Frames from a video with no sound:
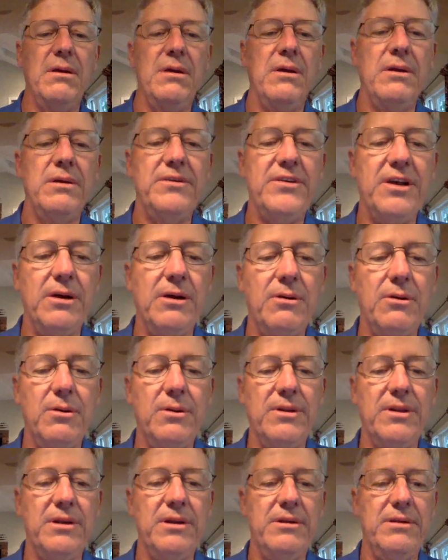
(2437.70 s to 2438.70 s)

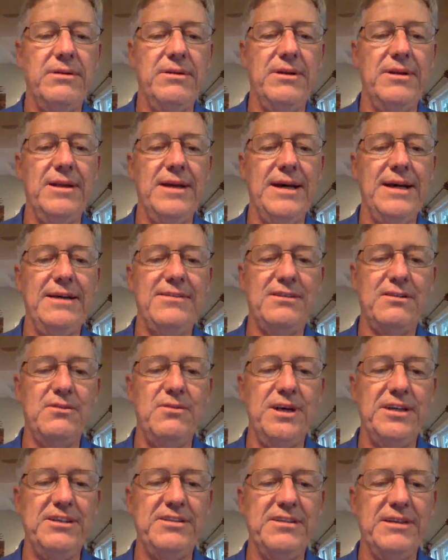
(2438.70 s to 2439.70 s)
So the last
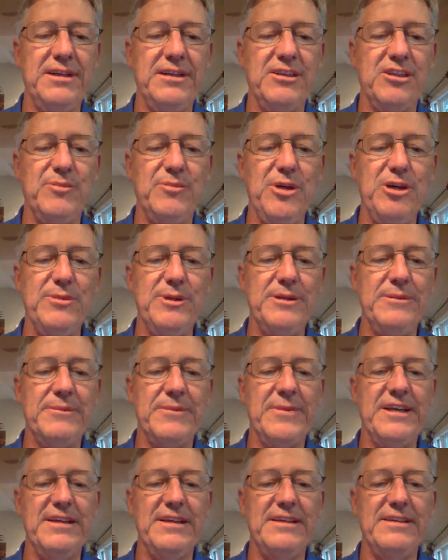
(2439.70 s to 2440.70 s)
question at the moment
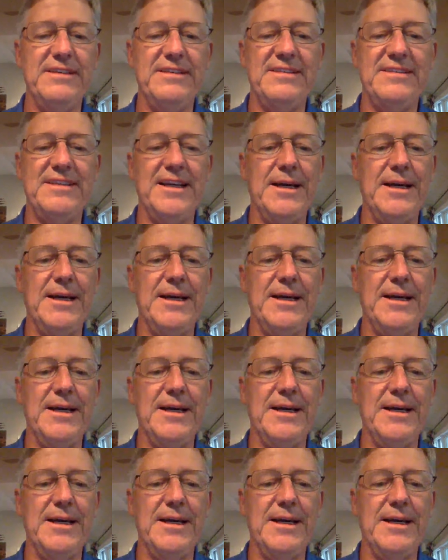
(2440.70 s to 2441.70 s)
is,
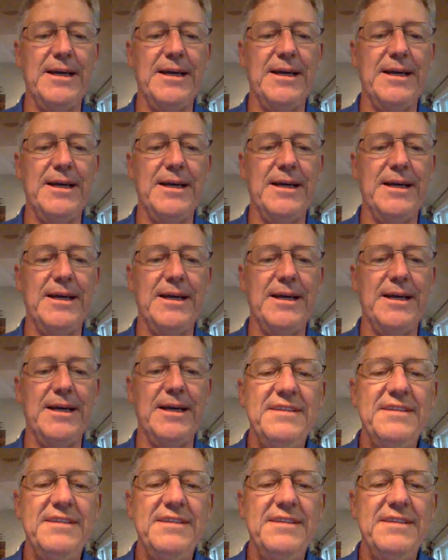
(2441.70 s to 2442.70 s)
when the
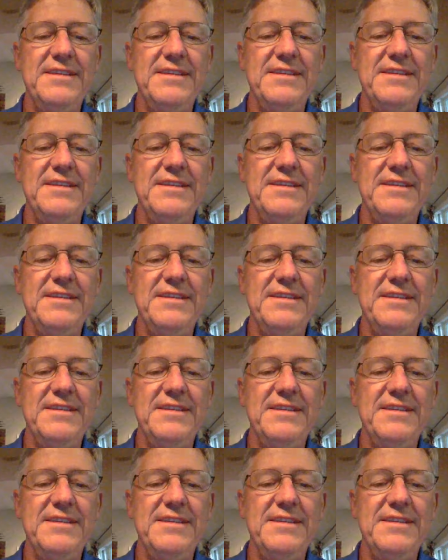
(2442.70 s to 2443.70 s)
nest is being attacked,
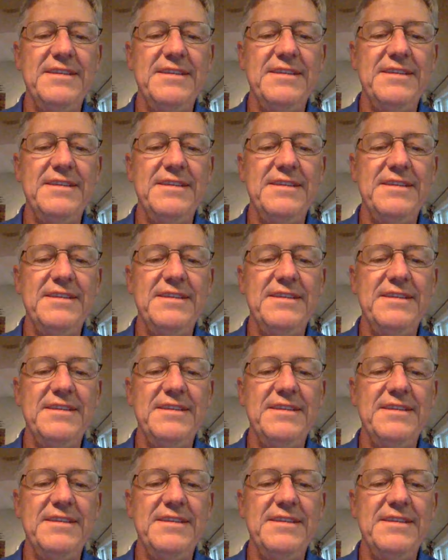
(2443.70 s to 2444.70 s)
would it be wrong for
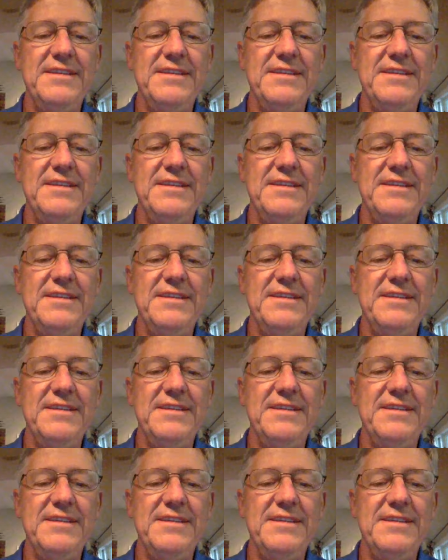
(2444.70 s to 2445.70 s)
someone to be
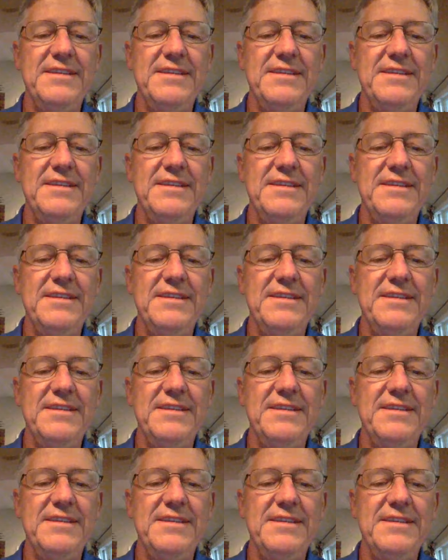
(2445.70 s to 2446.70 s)
alerted so they could go
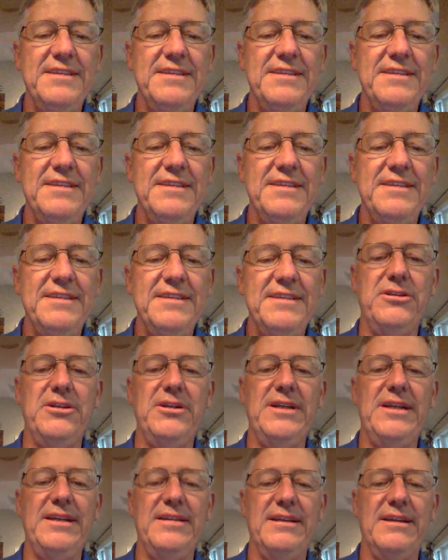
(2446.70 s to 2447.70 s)
out to
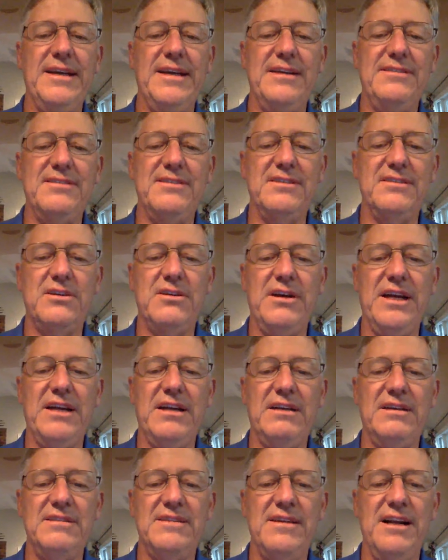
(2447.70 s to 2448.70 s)
underneath the nest to
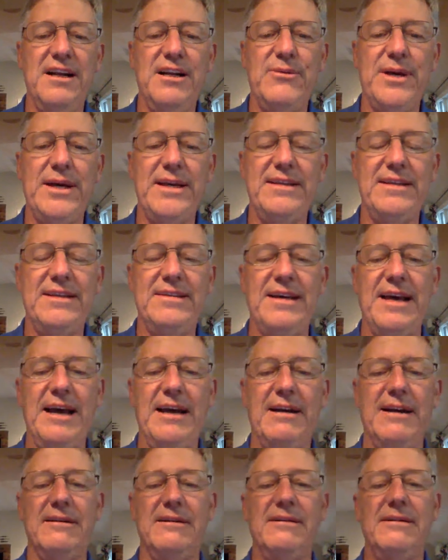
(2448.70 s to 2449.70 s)
scare away the
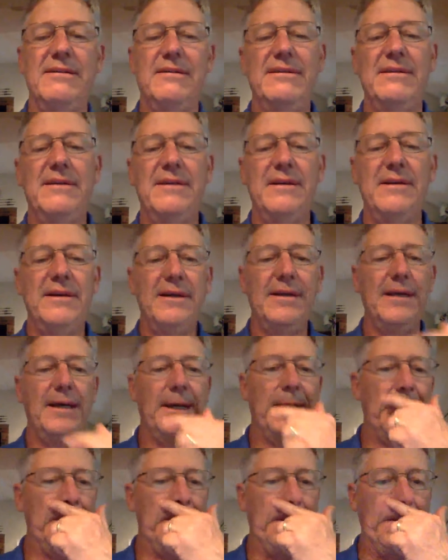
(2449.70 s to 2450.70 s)
attacker?
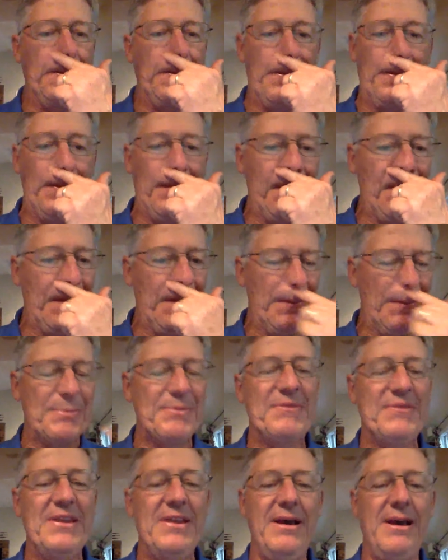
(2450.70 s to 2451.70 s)
I
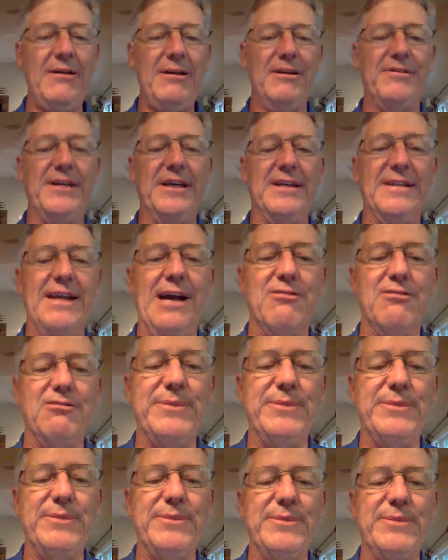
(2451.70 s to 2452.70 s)
don't think that would
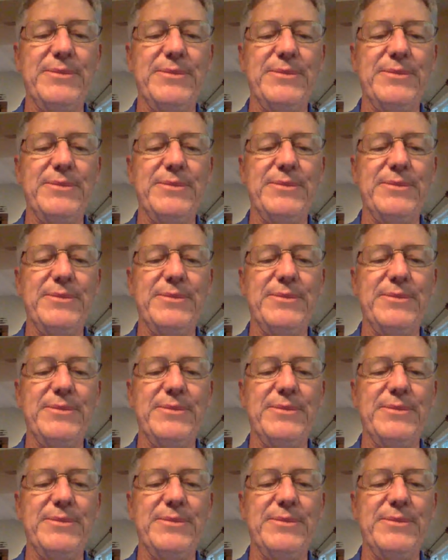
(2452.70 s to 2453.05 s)
be wrong.